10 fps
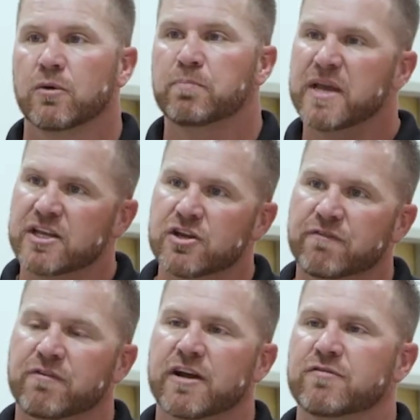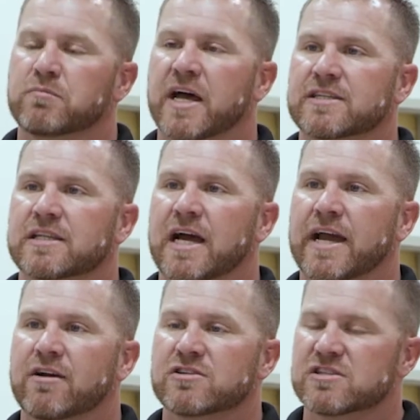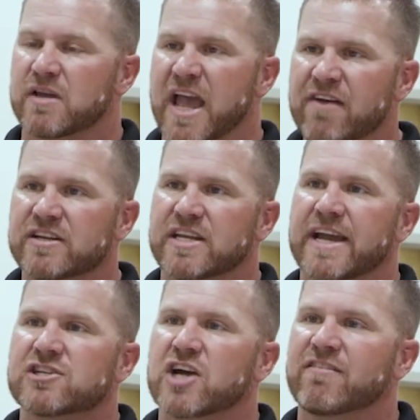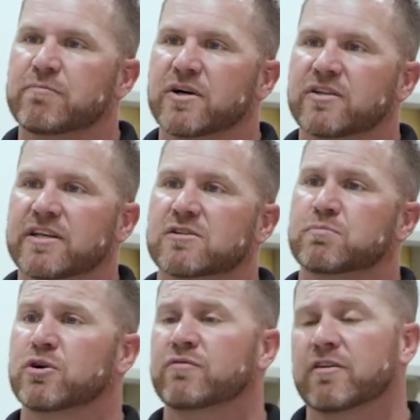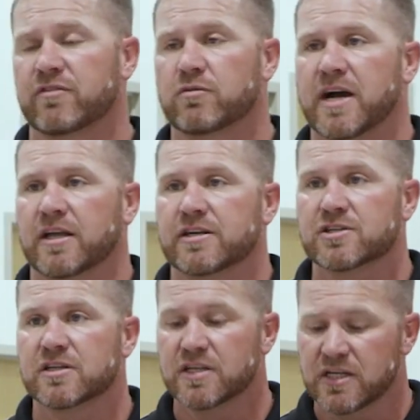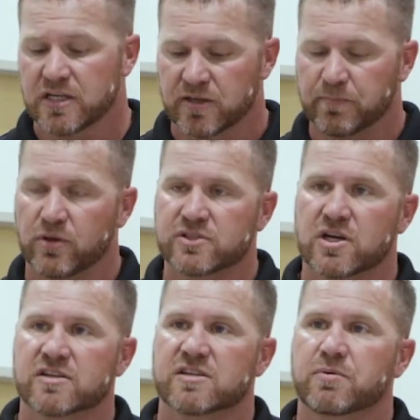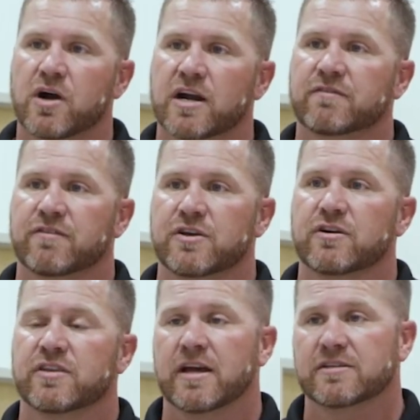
beating your friend from light to light, or just everyday drivability and improve your fuel mileage. The Pulsar is the product for you of that